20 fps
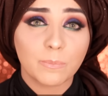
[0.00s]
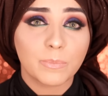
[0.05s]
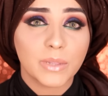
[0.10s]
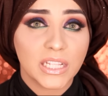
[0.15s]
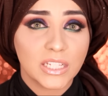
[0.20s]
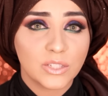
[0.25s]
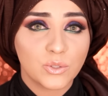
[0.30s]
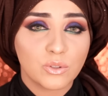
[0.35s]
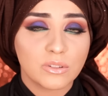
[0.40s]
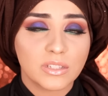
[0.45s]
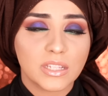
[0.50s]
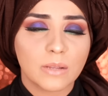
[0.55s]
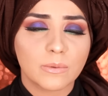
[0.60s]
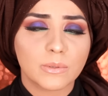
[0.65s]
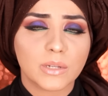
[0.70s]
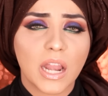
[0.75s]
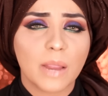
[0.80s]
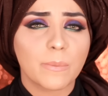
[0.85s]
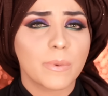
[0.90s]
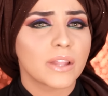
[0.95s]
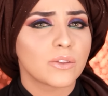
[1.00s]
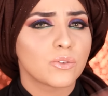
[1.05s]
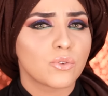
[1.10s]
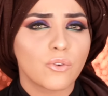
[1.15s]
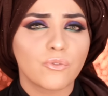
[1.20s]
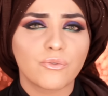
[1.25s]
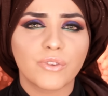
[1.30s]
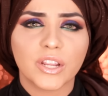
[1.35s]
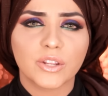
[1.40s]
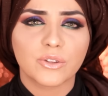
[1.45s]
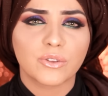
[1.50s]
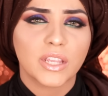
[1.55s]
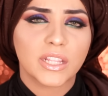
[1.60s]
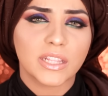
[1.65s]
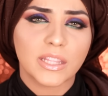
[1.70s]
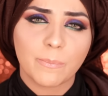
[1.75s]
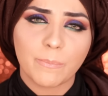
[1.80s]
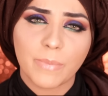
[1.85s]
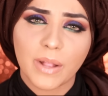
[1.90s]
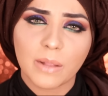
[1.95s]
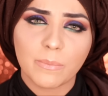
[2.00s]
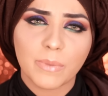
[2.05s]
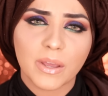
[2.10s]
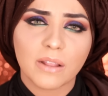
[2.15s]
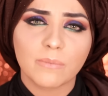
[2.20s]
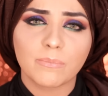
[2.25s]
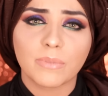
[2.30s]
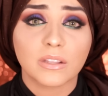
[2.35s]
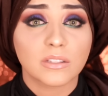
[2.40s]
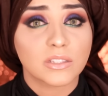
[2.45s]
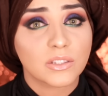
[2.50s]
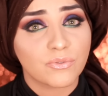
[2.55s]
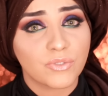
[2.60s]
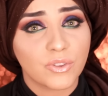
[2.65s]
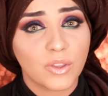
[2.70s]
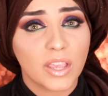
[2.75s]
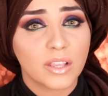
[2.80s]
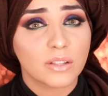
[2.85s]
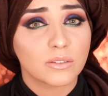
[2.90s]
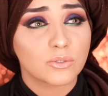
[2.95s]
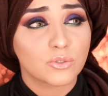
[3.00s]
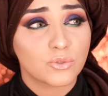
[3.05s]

please do subscribe, and don't forget to hit the bell button, because if you